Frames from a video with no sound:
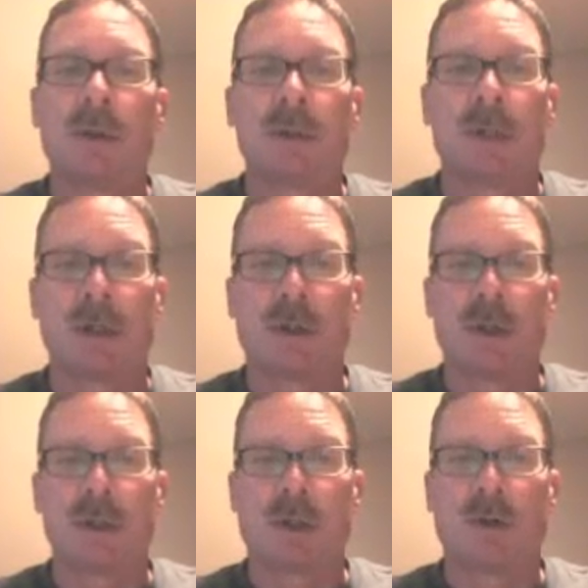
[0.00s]

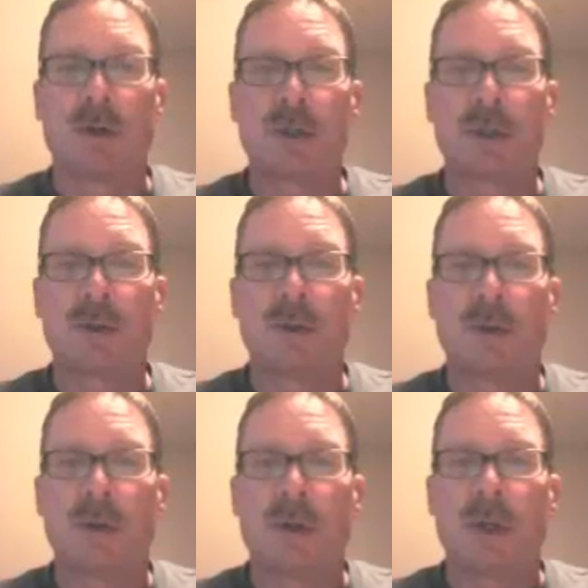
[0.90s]
essentially as a cushion
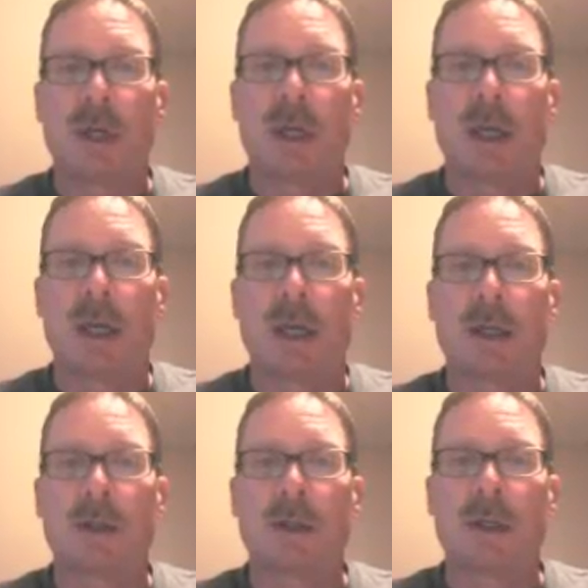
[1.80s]

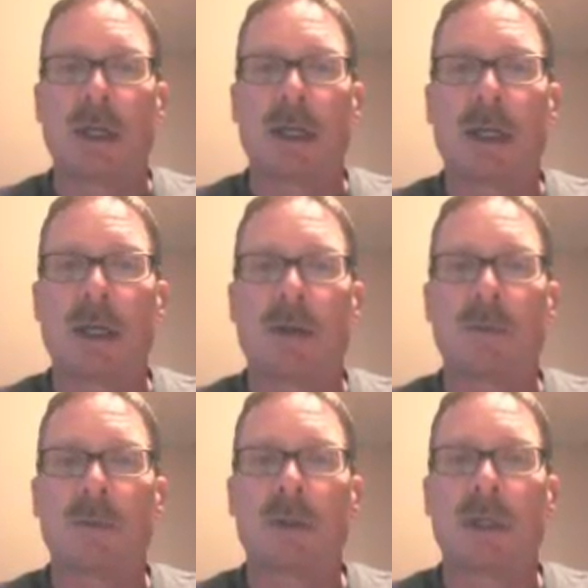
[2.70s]
and
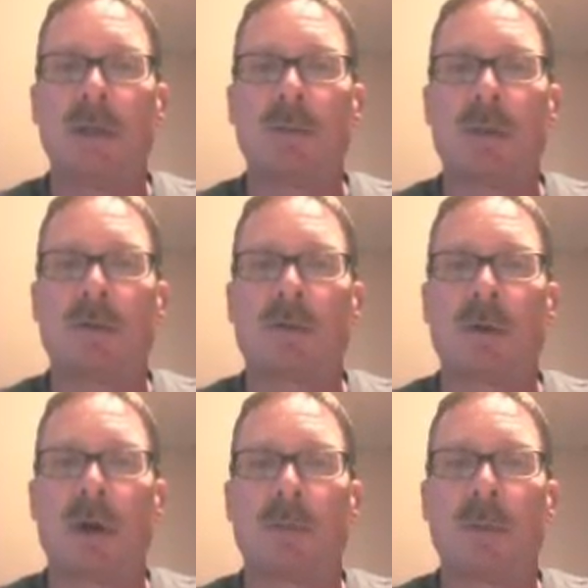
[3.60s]
to keep it
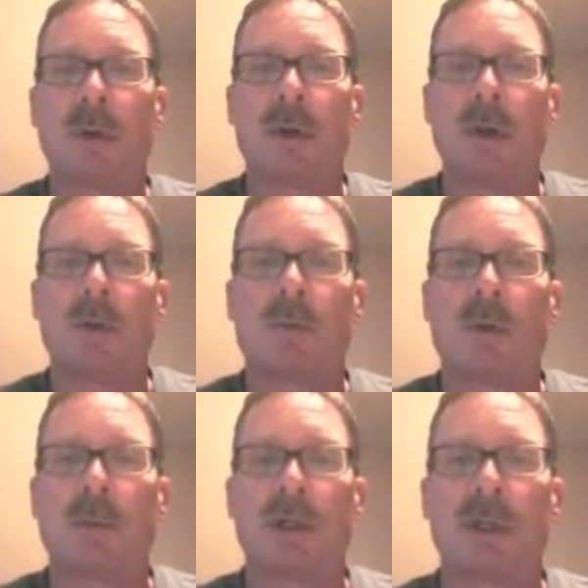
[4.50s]
from
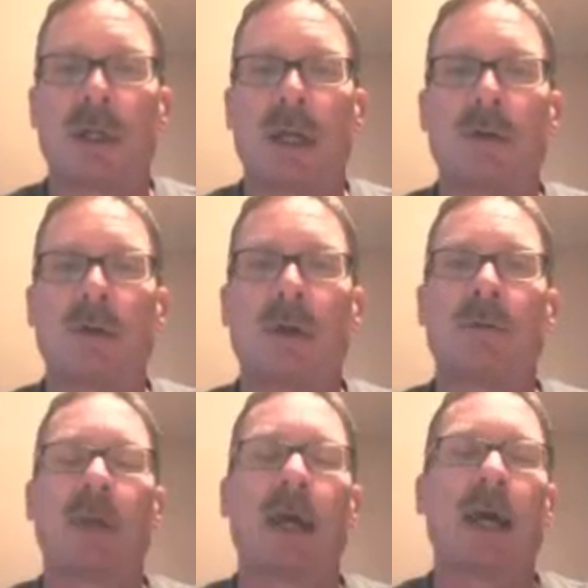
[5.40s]
rubbing together.
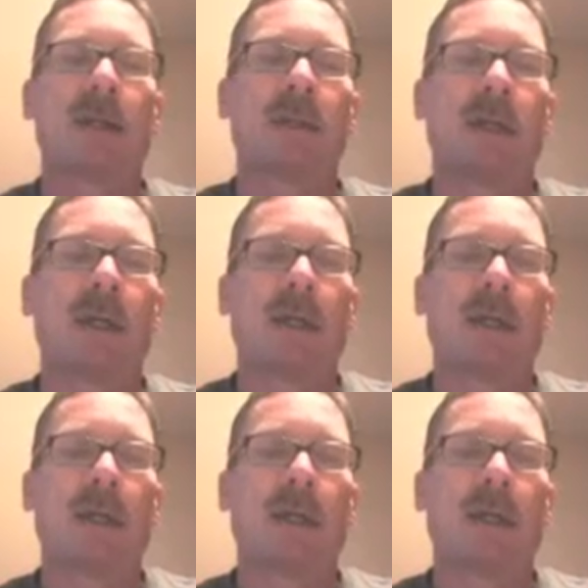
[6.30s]
If that,